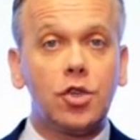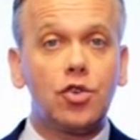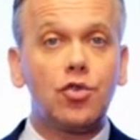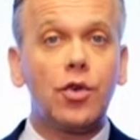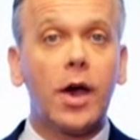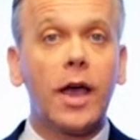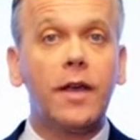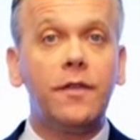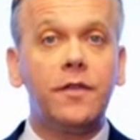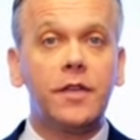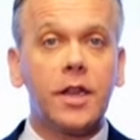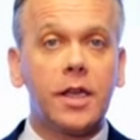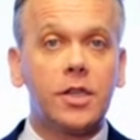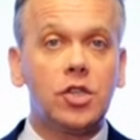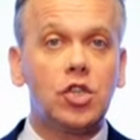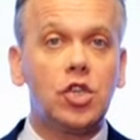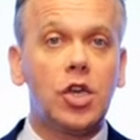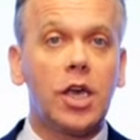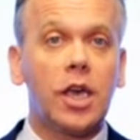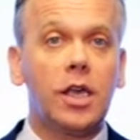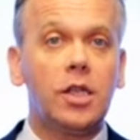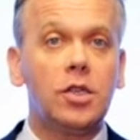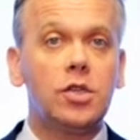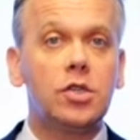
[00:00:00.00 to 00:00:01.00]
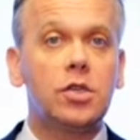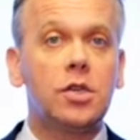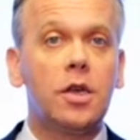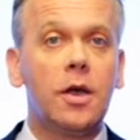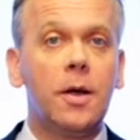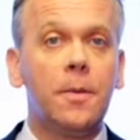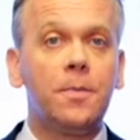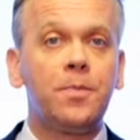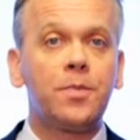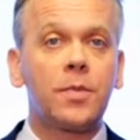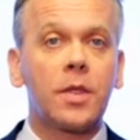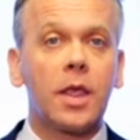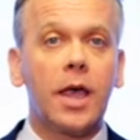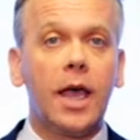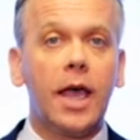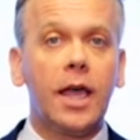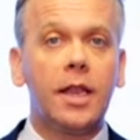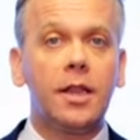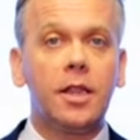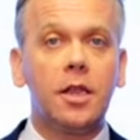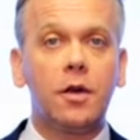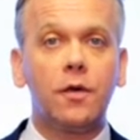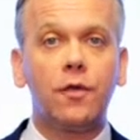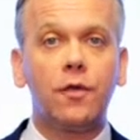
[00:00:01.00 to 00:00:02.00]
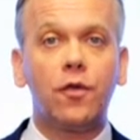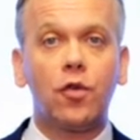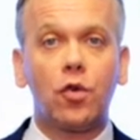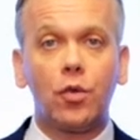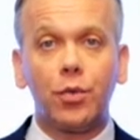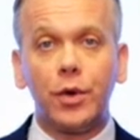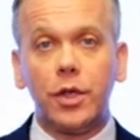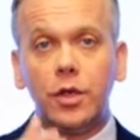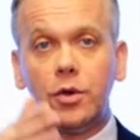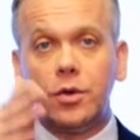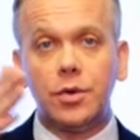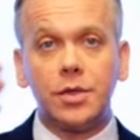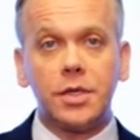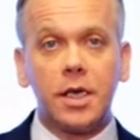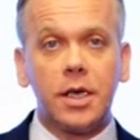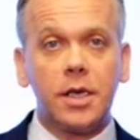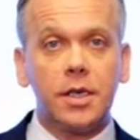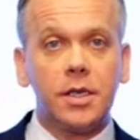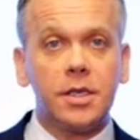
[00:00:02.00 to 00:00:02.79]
drive that change, and therefore we use a